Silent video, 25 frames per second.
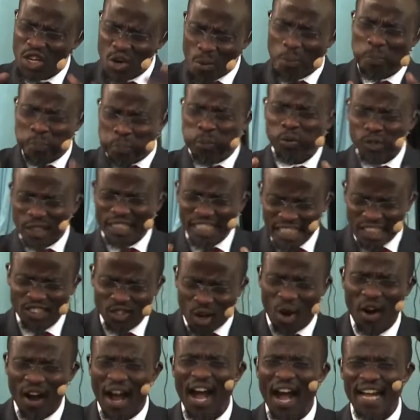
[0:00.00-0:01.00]
you put in
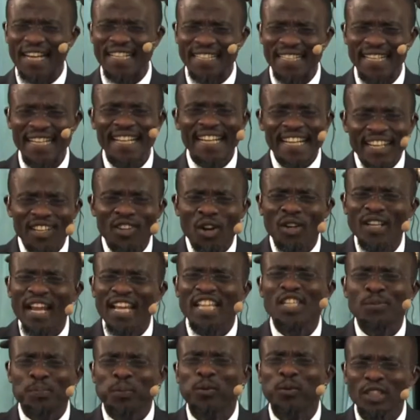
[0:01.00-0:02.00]
your hand, you know that
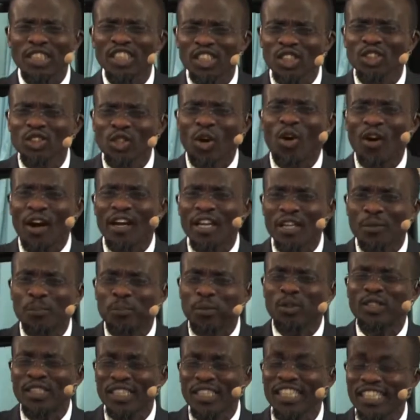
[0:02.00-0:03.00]
He's putting, in your, he's
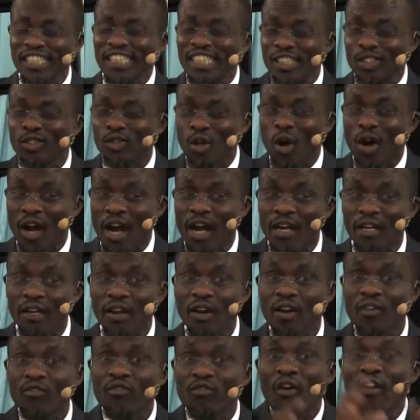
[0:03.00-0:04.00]
putting it in your hand
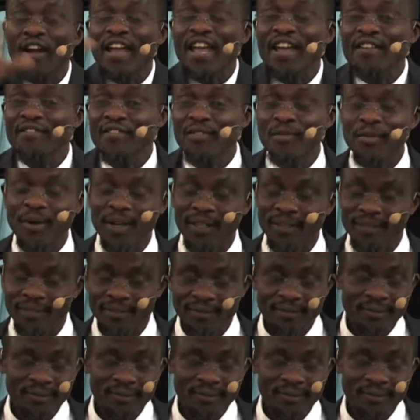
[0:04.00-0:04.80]
for everyone.